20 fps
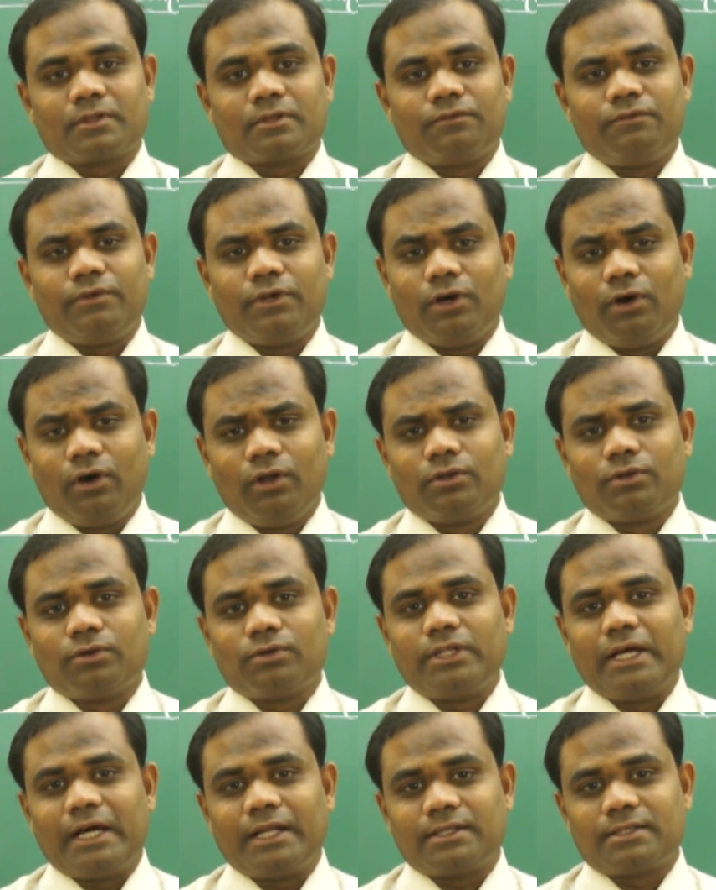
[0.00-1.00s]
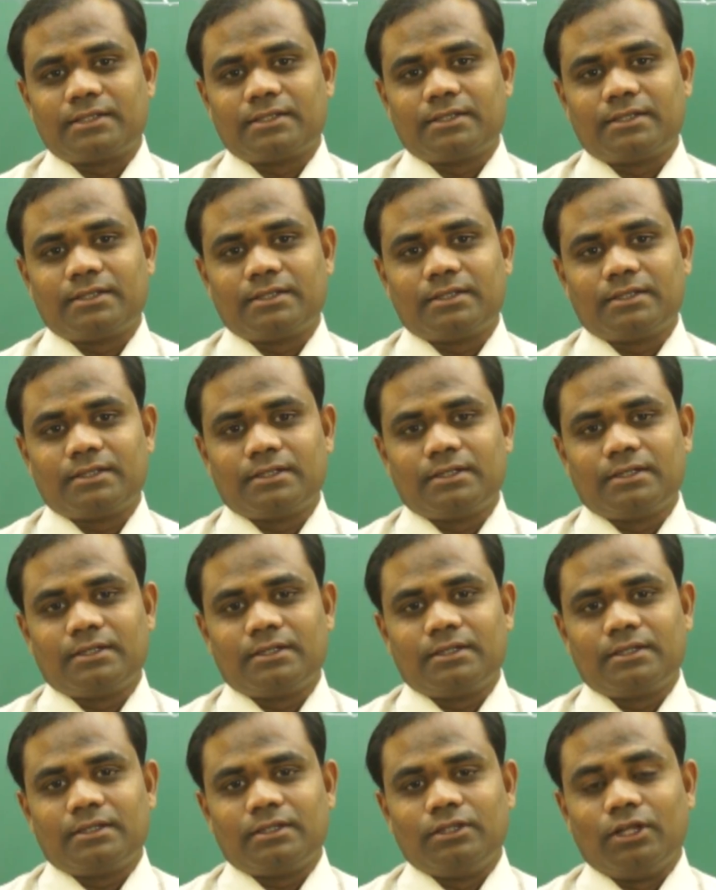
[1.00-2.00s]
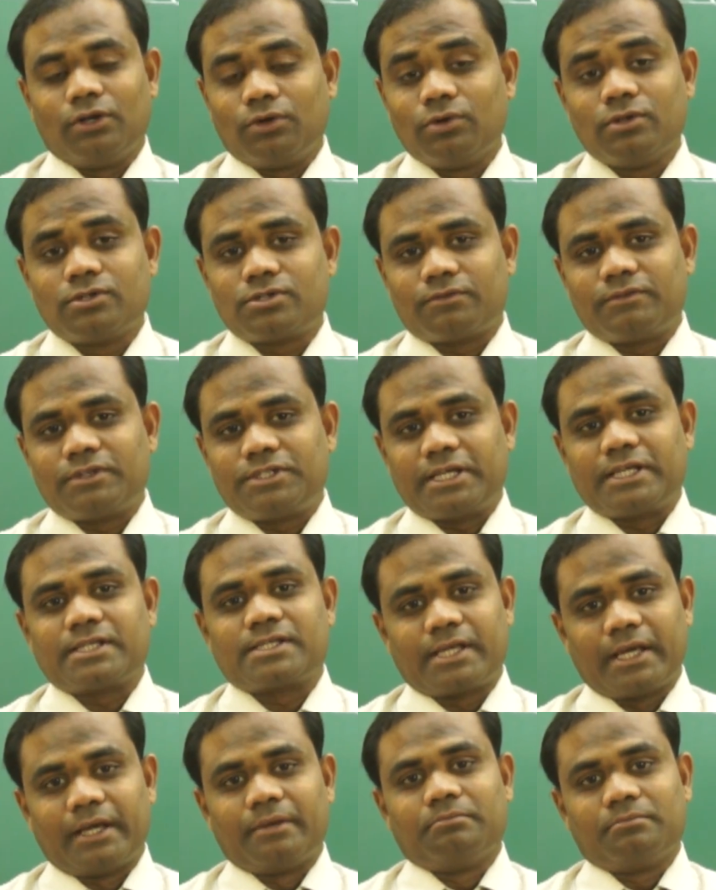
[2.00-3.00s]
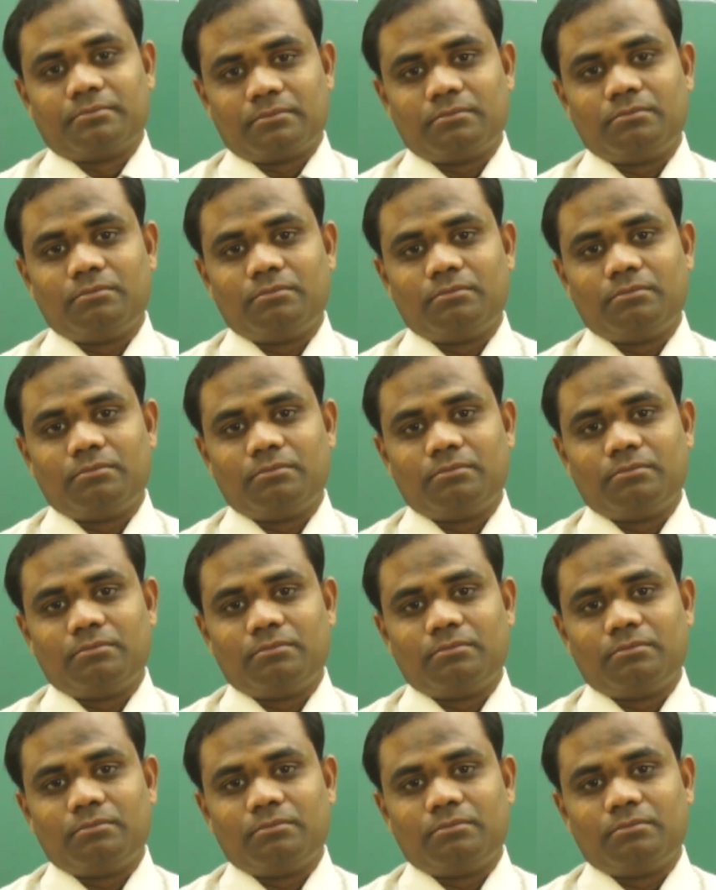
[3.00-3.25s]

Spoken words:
We all know that the rules of the chess game,